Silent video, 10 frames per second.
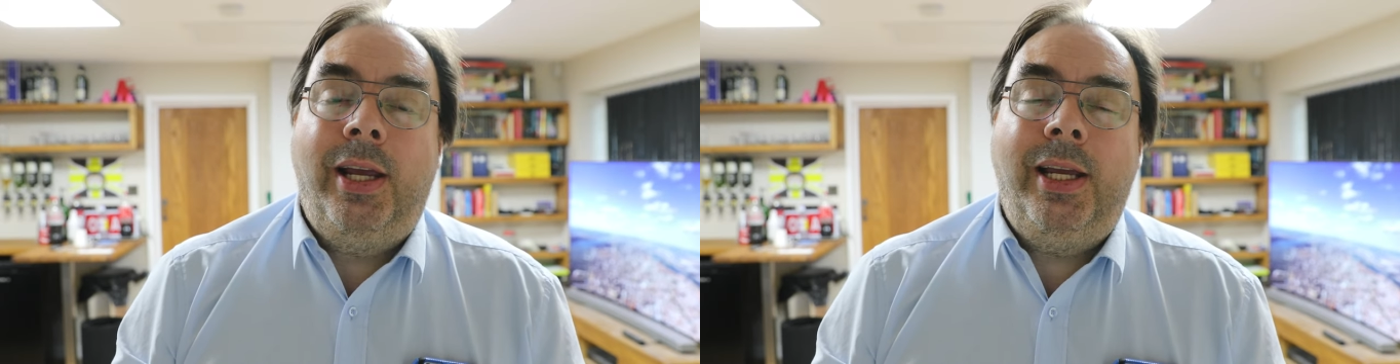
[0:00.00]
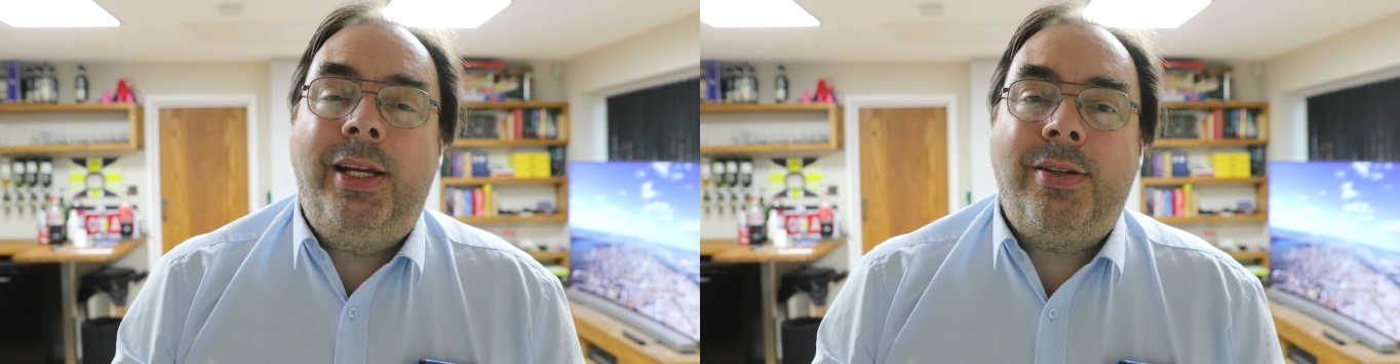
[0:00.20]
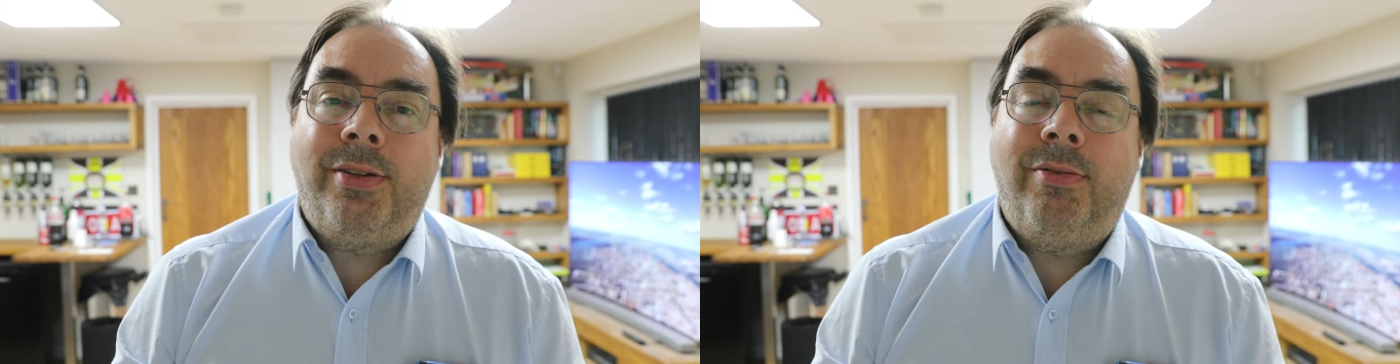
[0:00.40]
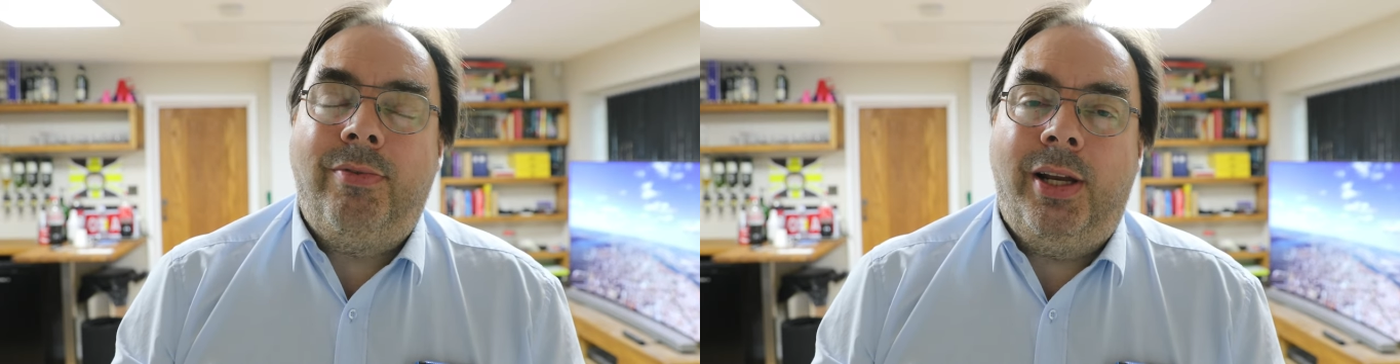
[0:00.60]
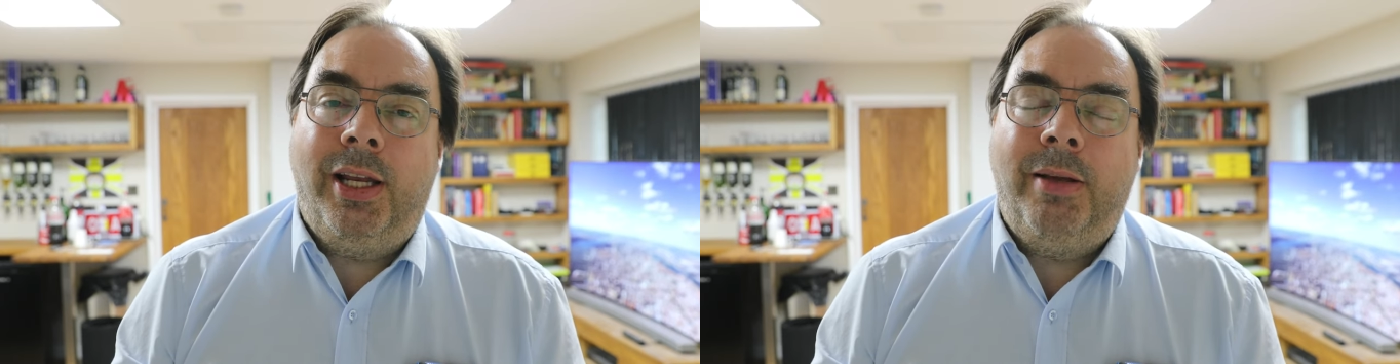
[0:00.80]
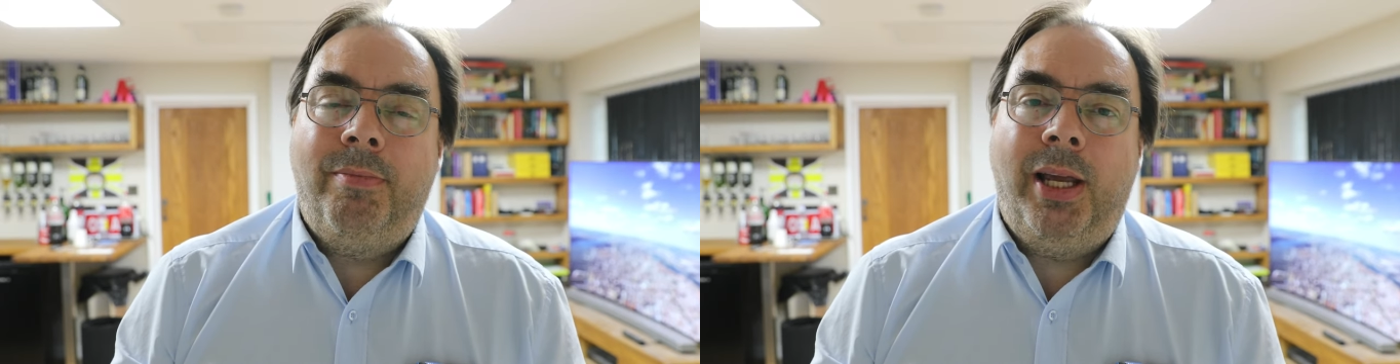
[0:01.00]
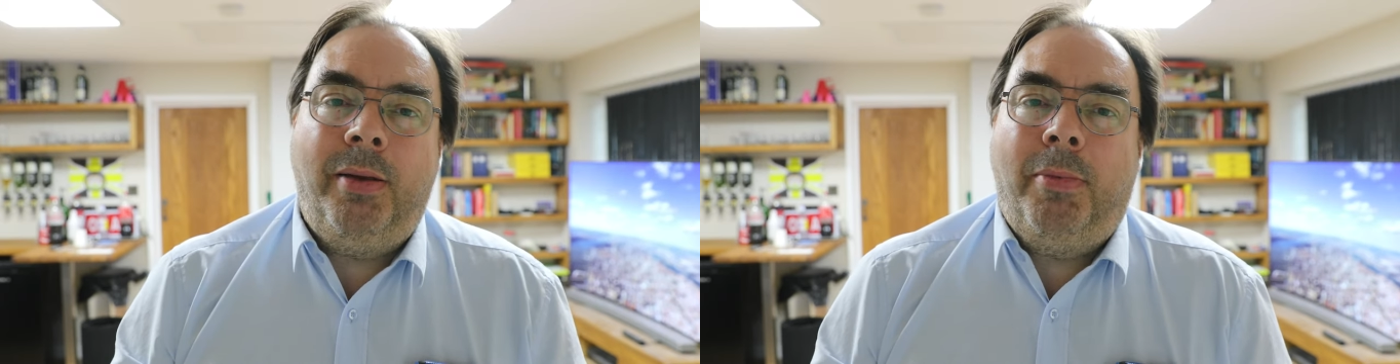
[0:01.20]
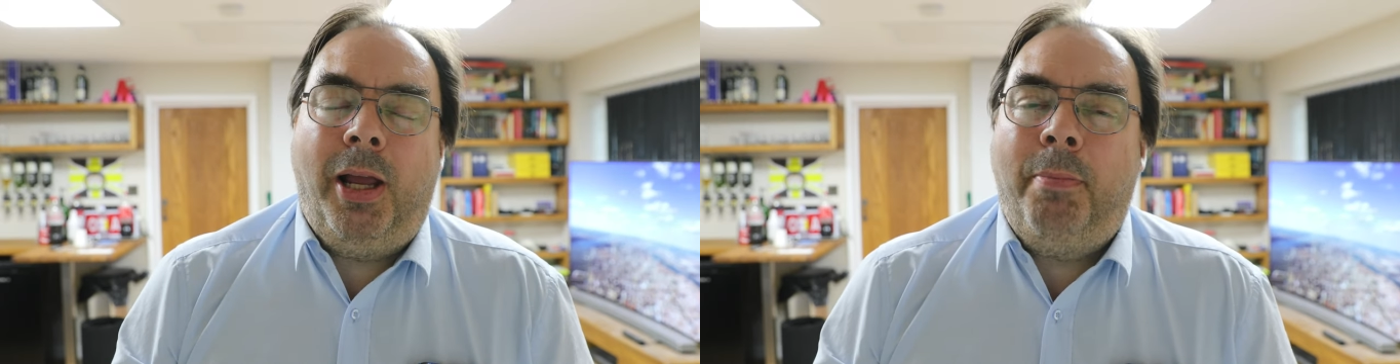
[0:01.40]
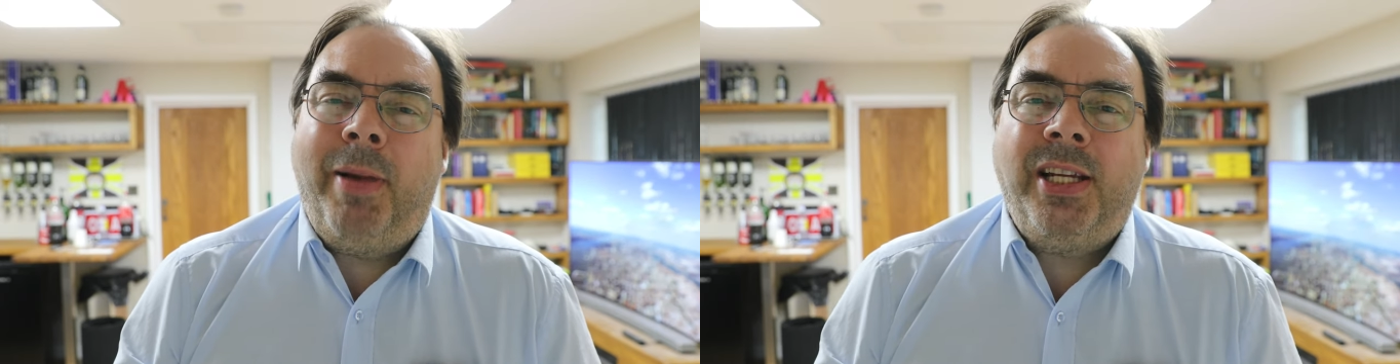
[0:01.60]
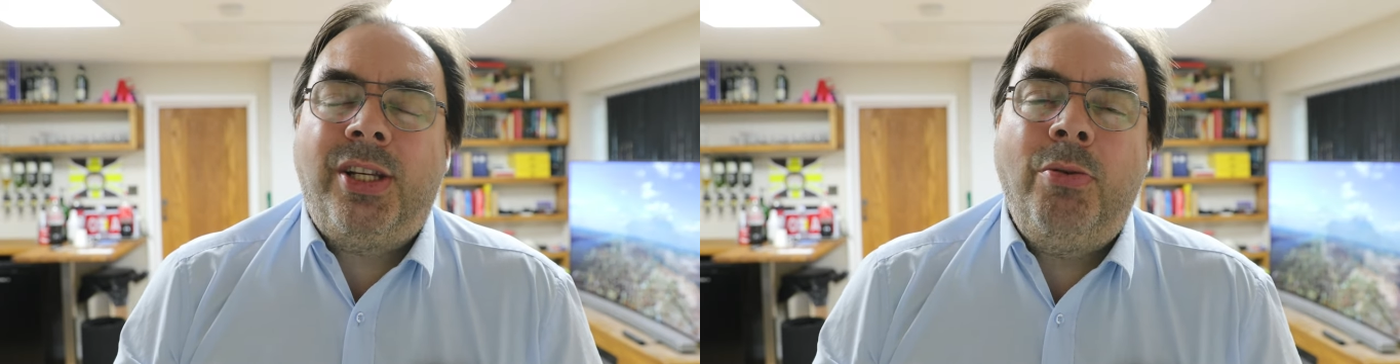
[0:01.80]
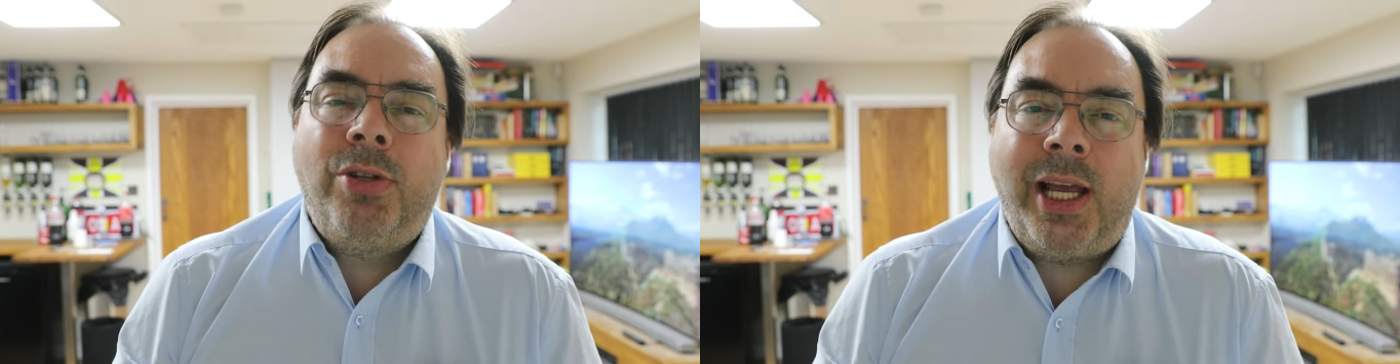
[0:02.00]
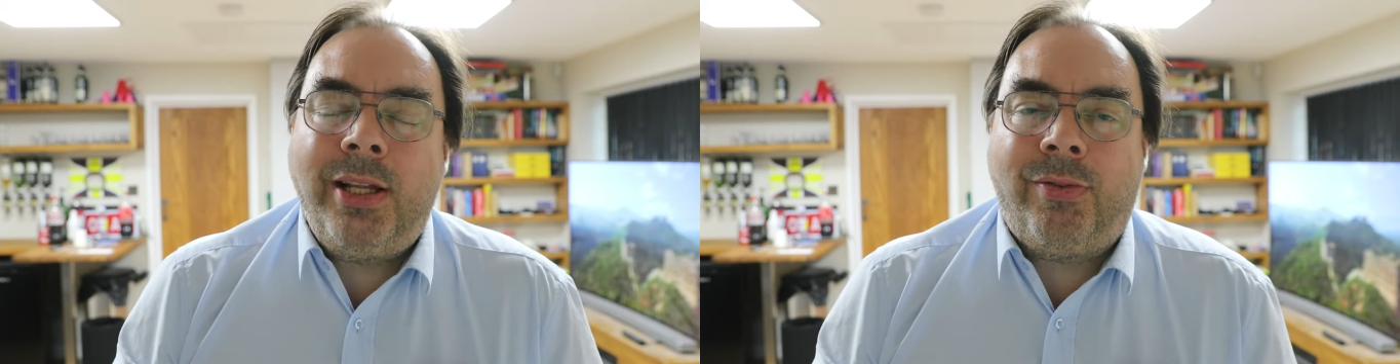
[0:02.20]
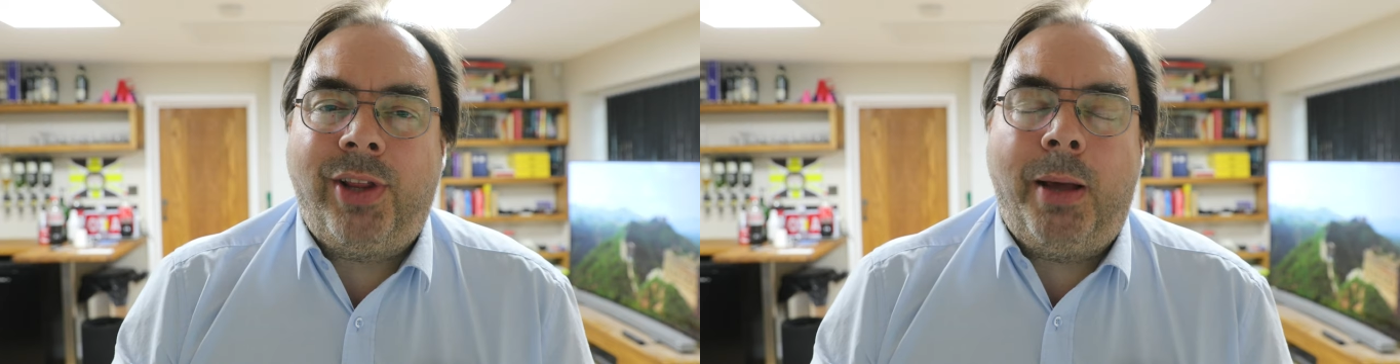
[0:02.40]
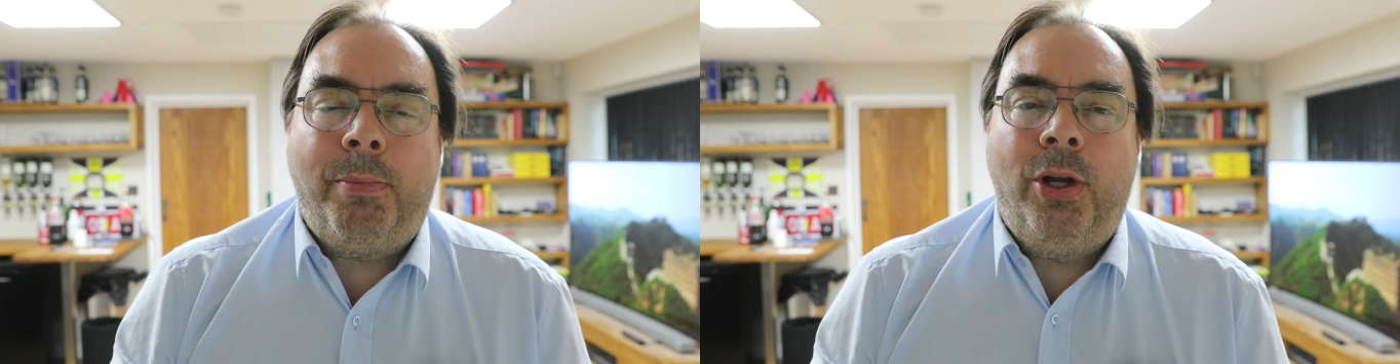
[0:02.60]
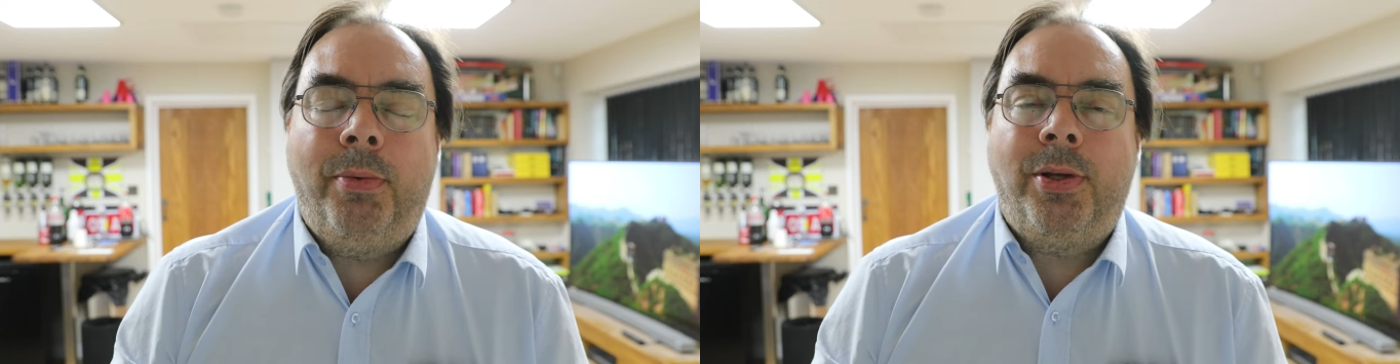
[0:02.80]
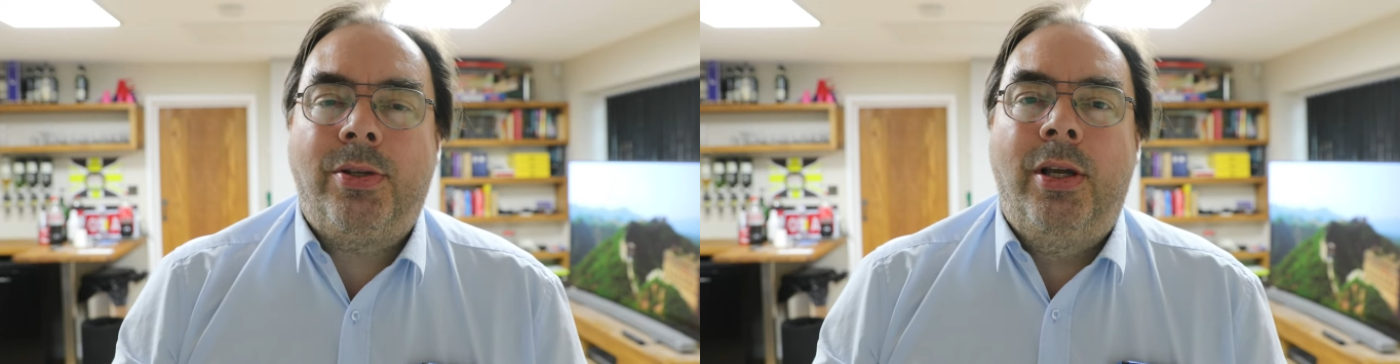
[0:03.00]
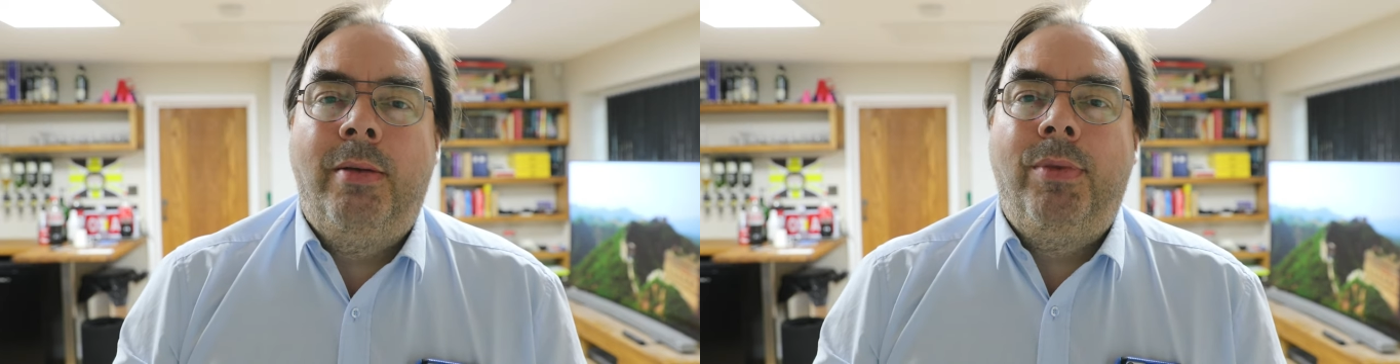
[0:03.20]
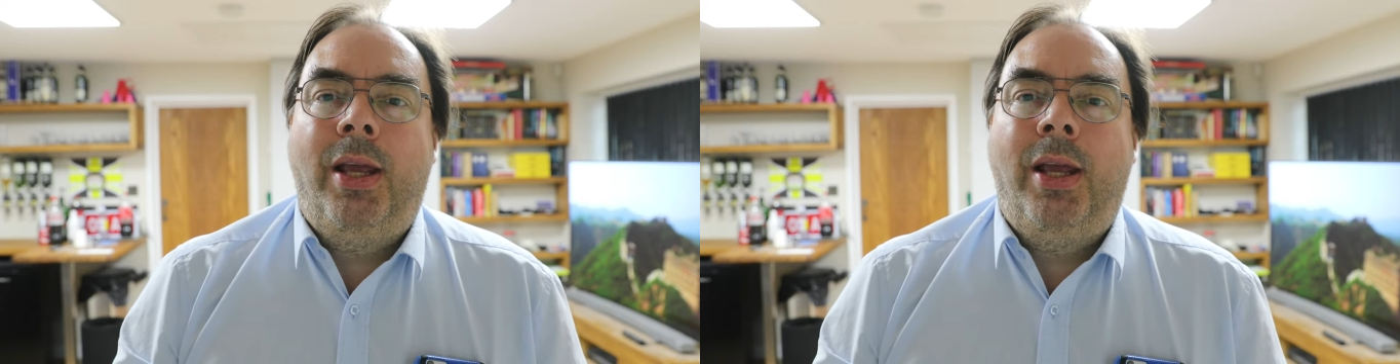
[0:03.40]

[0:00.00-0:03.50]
It isn't really. It, it makes no sense for that purpose.